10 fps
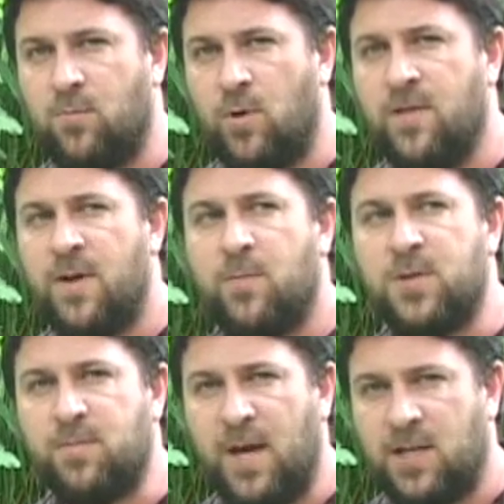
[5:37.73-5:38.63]
What are their
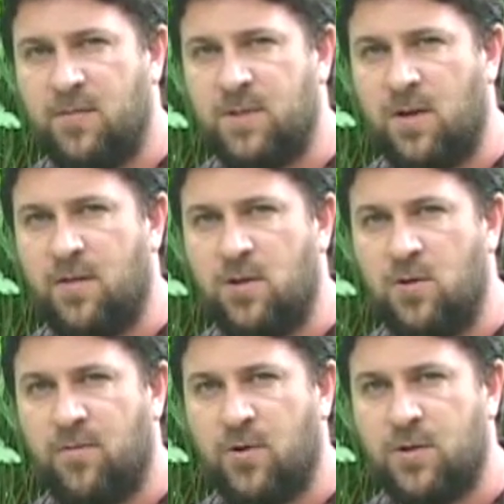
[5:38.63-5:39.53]
perspectives on the
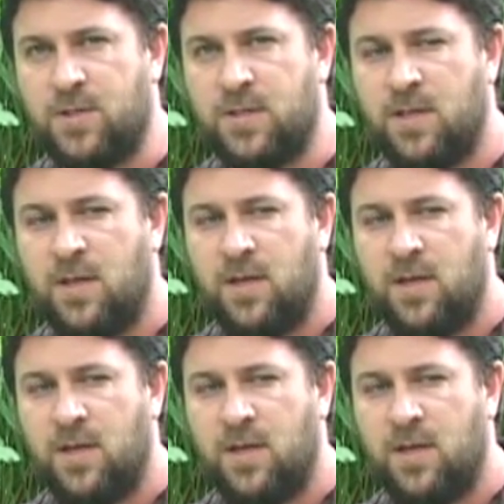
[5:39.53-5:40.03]
universe?